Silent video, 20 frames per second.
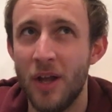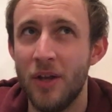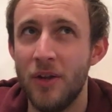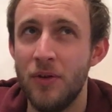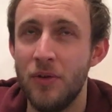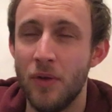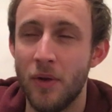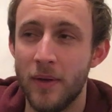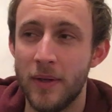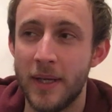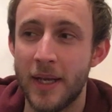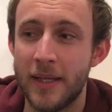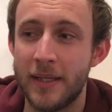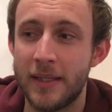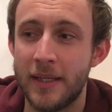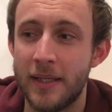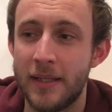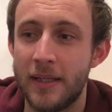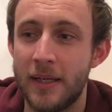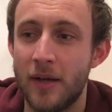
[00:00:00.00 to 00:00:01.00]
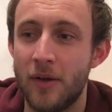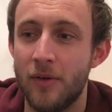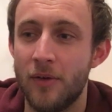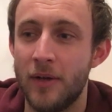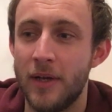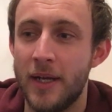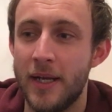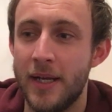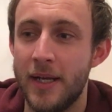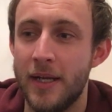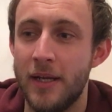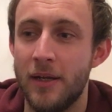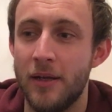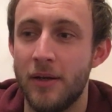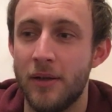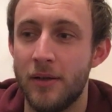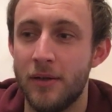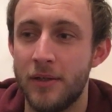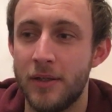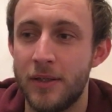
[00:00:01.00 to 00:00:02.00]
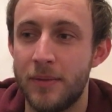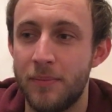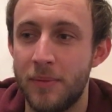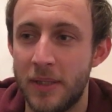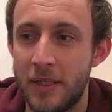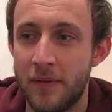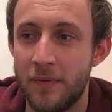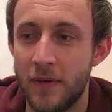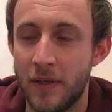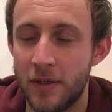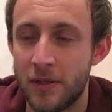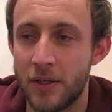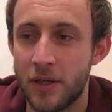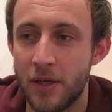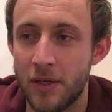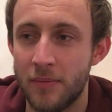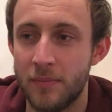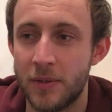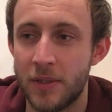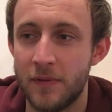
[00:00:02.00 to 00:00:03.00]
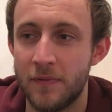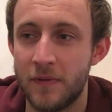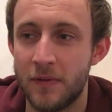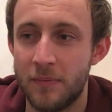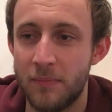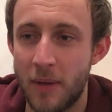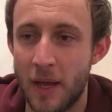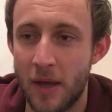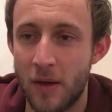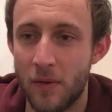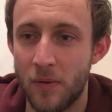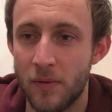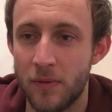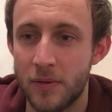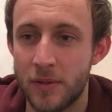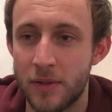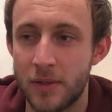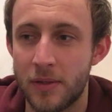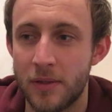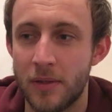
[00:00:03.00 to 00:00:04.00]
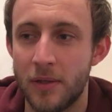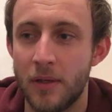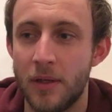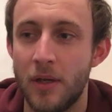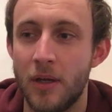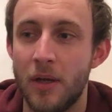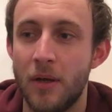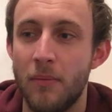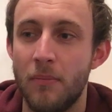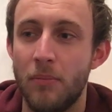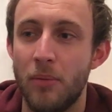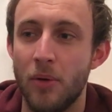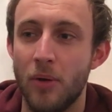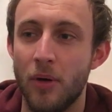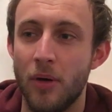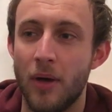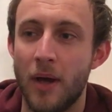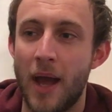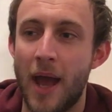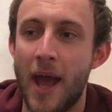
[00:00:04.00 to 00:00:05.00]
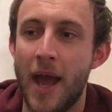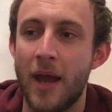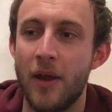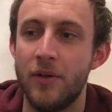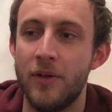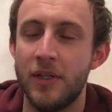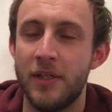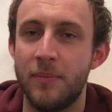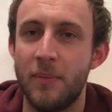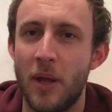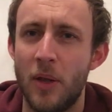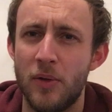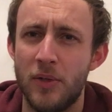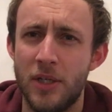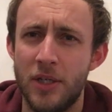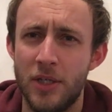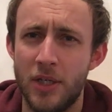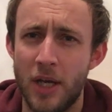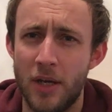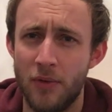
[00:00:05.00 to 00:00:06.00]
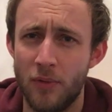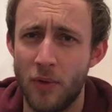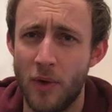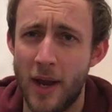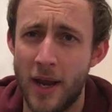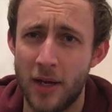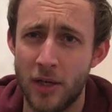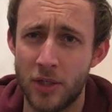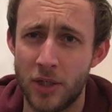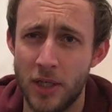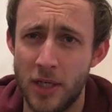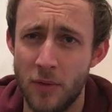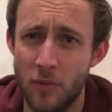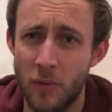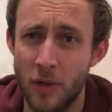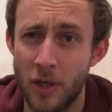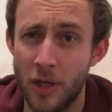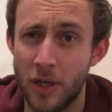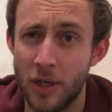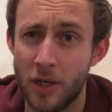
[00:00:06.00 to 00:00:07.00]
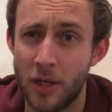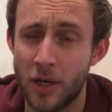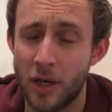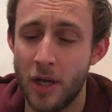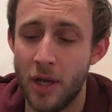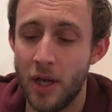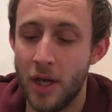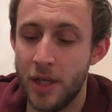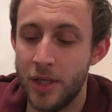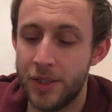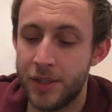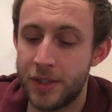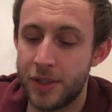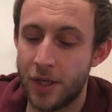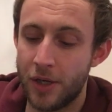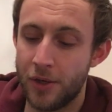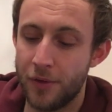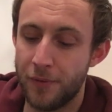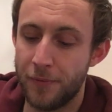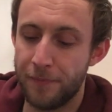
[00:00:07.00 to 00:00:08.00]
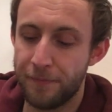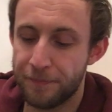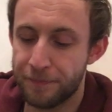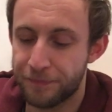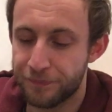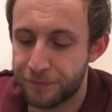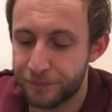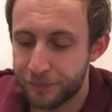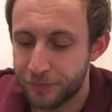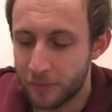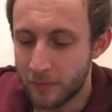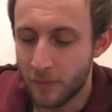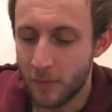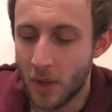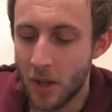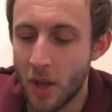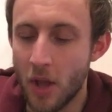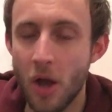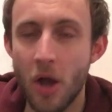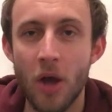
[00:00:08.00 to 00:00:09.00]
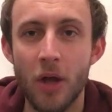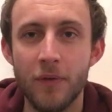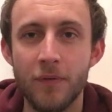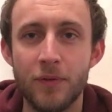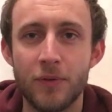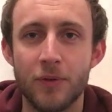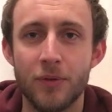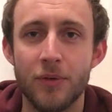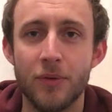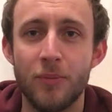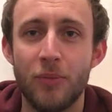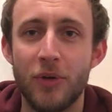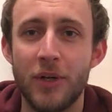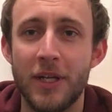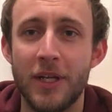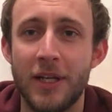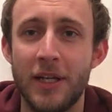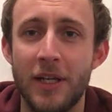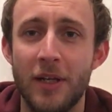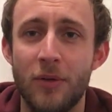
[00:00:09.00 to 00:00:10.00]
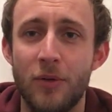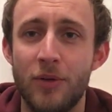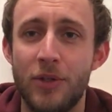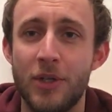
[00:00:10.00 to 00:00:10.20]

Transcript: not necessarily specific types of spells, but how do spells in general actually work. So I've drawn a brilliant little